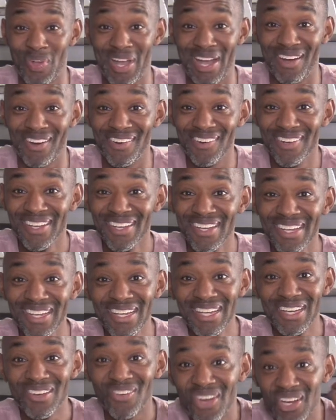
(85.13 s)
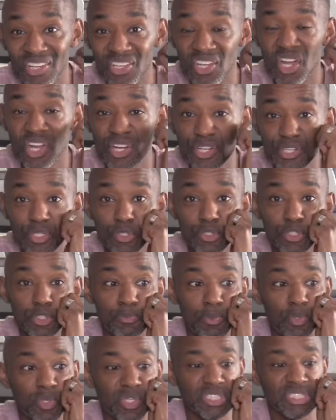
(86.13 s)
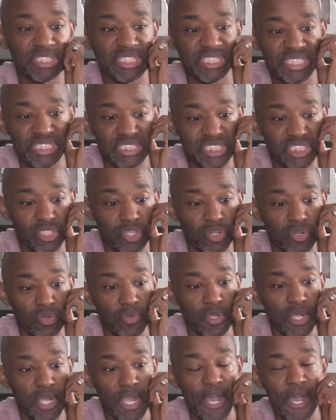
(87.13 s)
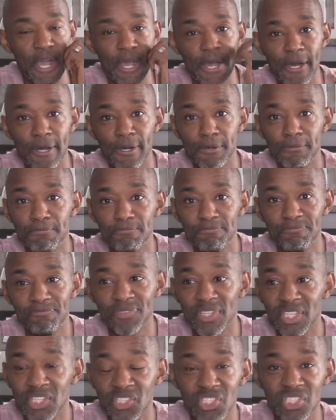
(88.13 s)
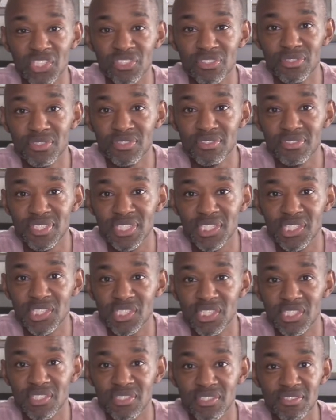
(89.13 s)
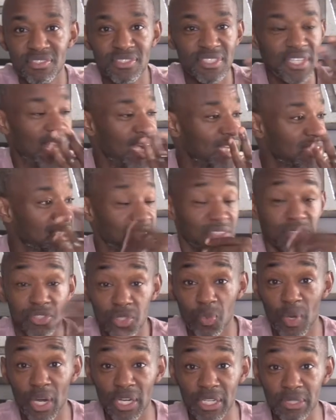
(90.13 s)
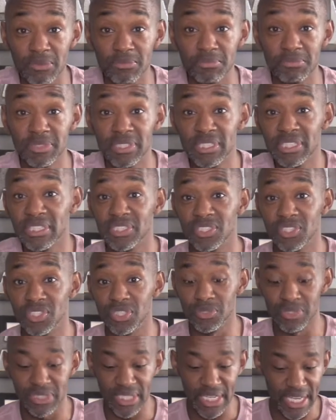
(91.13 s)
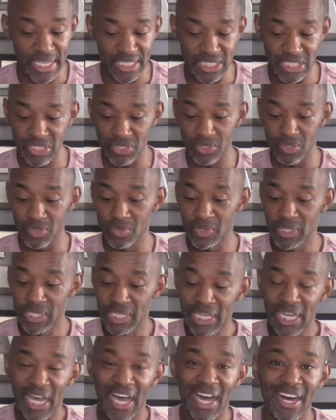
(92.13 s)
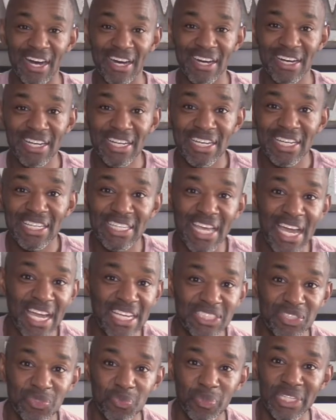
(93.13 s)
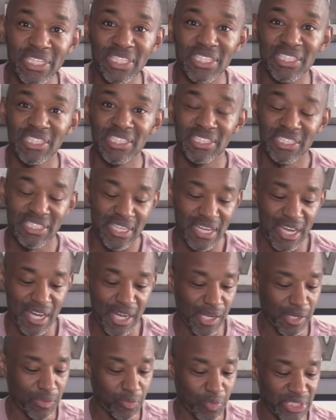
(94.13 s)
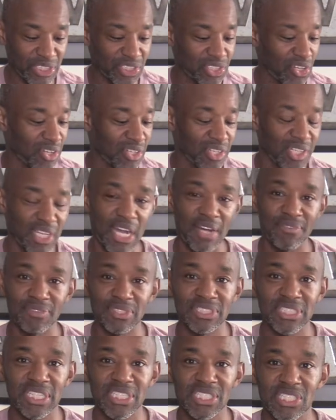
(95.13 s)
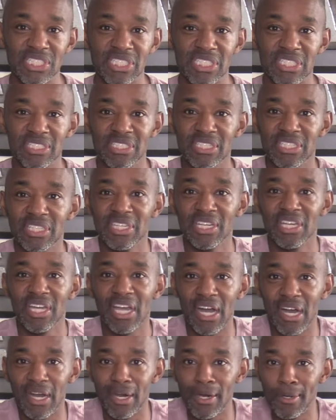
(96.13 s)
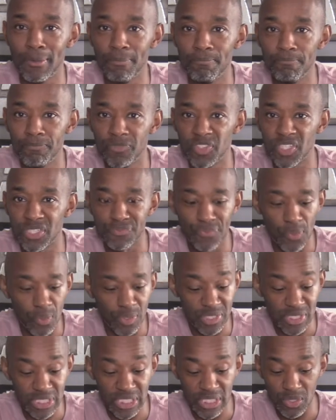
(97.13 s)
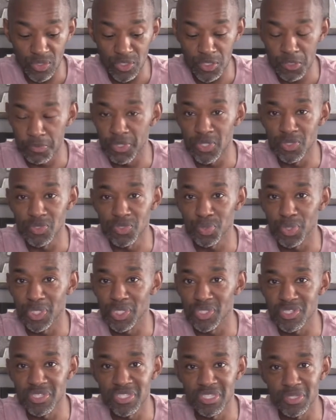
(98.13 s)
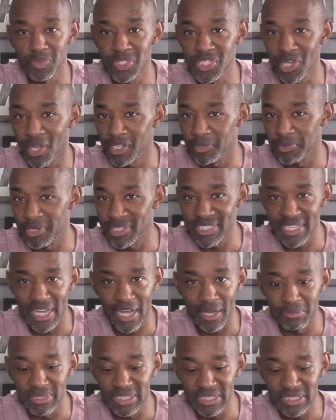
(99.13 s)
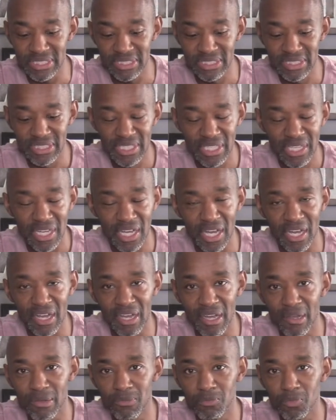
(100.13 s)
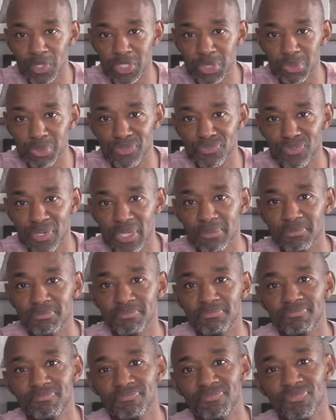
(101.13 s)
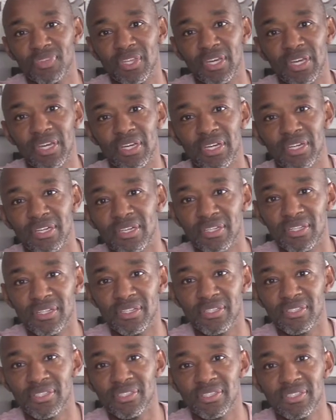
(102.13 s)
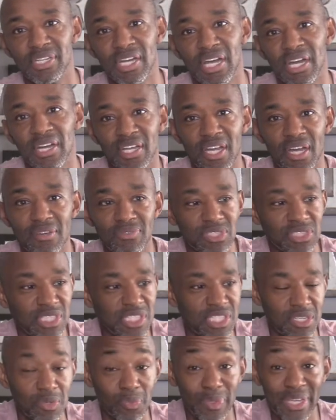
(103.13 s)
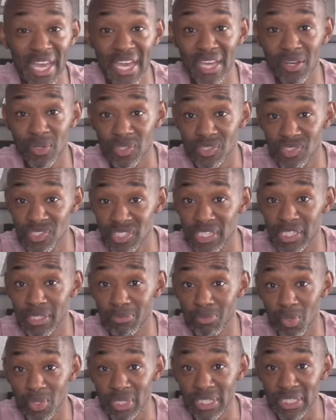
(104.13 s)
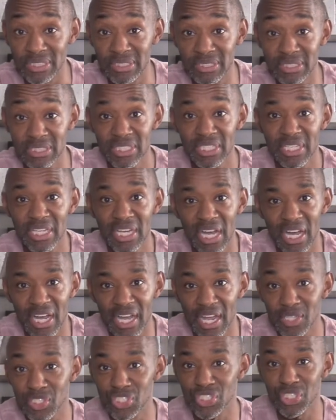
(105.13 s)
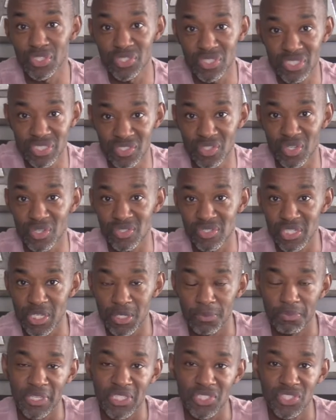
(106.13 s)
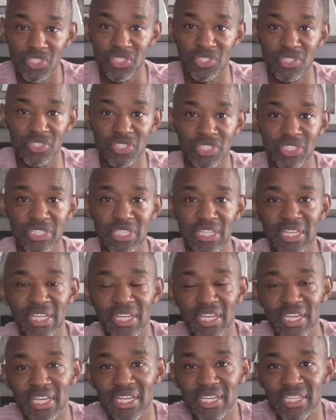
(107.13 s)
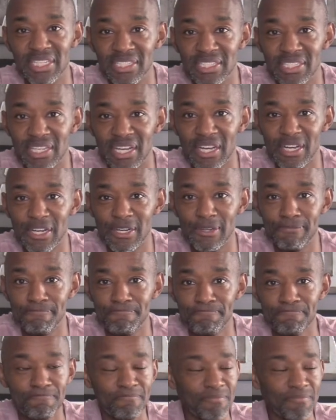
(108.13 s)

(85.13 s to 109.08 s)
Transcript: wow, while there are no sports, and so um, it's just it's just yes. So welcome to Tuesday at two. Uh, last week um, we started a conversation um, just focusing on spiritual urgency. We talked about Thomas, um, which was from a, uh, a, conversation we had on Sunday mornings. Uh, our church is called City Place Church, and um,